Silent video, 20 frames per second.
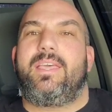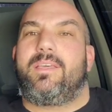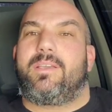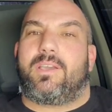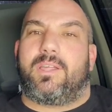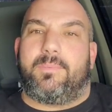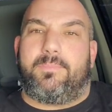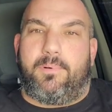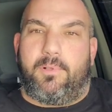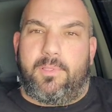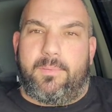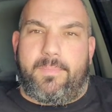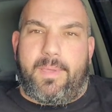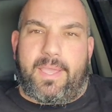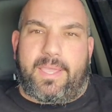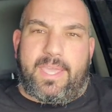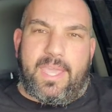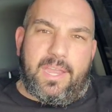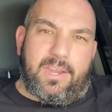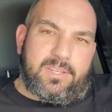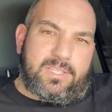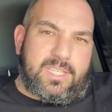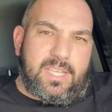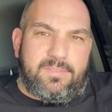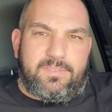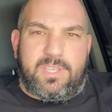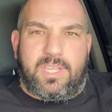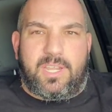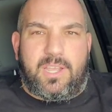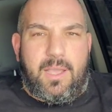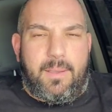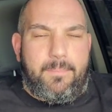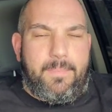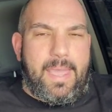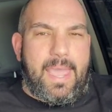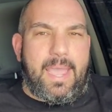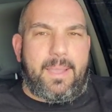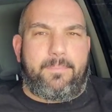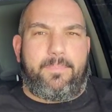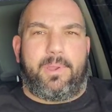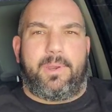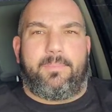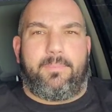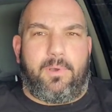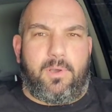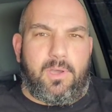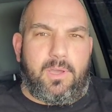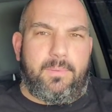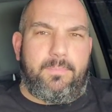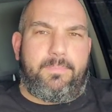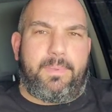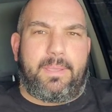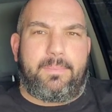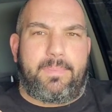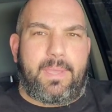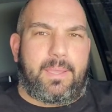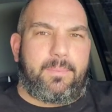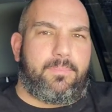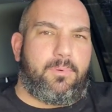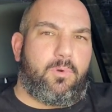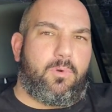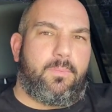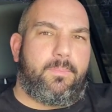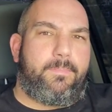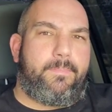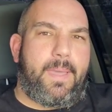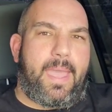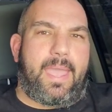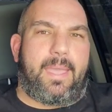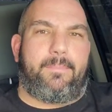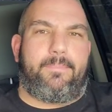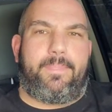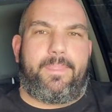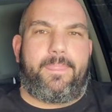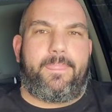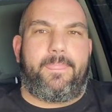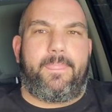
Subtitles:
I'm going to pull them back here. Steve's going to come back, put them on. Bing, bang, boom, bam.